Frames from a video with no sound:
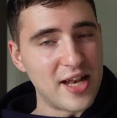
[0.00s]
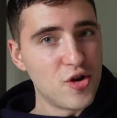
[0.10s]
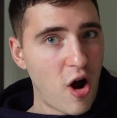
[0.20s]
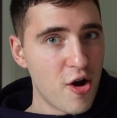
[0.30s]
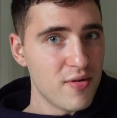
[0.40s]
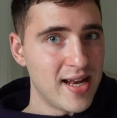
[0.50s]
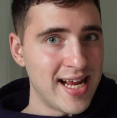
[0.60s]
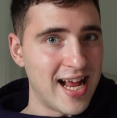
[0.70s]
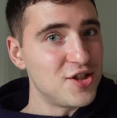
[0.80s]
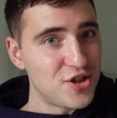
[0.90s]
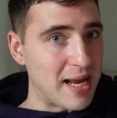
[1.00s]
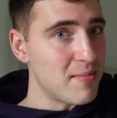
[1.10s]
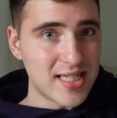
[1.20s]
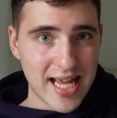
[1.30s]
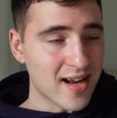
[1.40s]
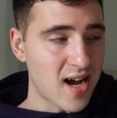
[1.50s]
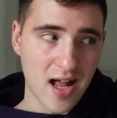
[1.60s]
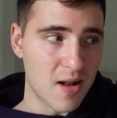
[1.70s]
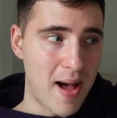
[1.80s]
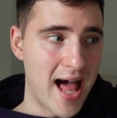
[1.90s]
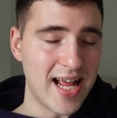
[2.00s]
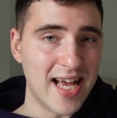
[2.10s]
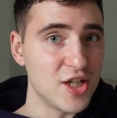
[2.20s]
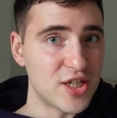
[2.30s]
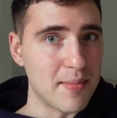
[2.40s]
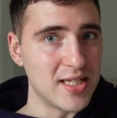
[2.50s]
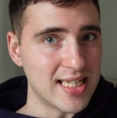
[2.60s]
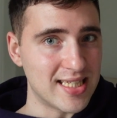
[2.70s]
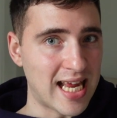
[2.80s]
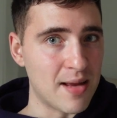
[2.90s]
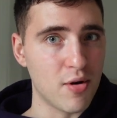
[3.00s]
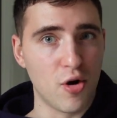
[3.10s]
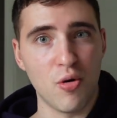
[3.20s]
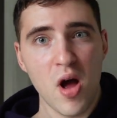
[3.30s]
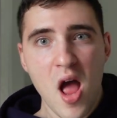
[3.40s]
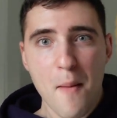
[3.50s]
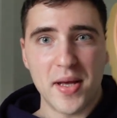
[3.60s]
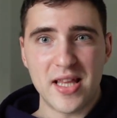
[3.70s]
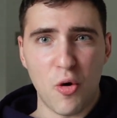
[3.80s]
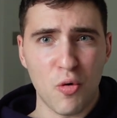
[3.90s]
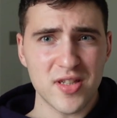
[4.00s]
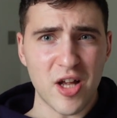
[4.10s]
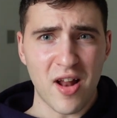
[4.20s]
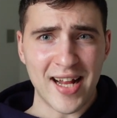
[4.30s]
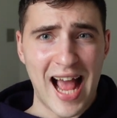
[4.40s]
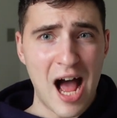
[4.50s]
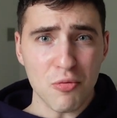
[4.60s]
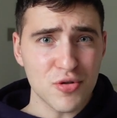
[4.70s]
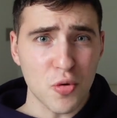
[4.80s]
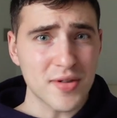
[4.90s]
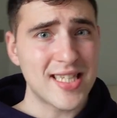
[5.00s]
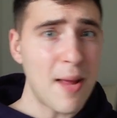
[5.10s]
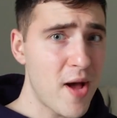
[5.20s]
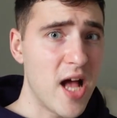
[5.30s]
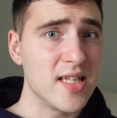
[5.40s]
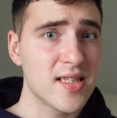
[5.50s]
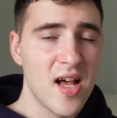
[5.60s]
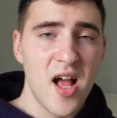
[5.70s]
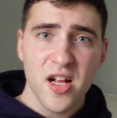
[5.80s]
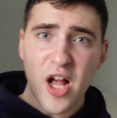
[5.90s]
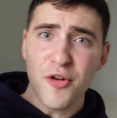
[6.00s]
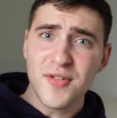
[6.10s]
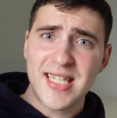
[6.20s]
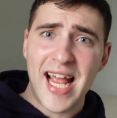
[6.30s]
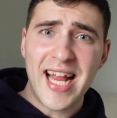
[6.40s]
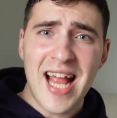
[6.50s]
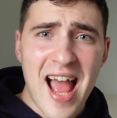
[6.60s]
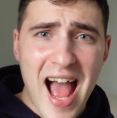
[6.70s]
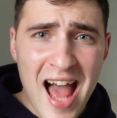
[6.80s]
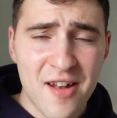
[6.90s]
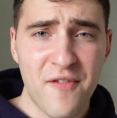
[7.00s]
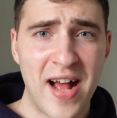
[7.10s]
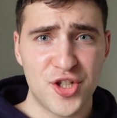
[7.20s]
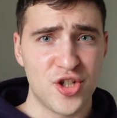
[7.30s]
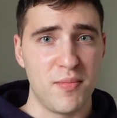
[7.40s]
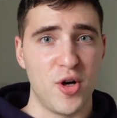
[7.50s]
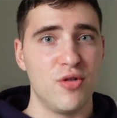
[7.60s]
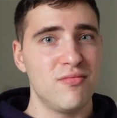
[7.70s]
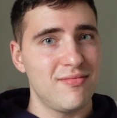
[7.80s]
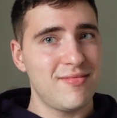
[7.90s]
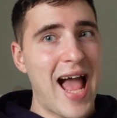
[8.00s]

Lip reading: They're not only a Jamie Dear colour palette and a Jamie Dear staple, but they're also like outdoor slippers. Cozy and fashionable.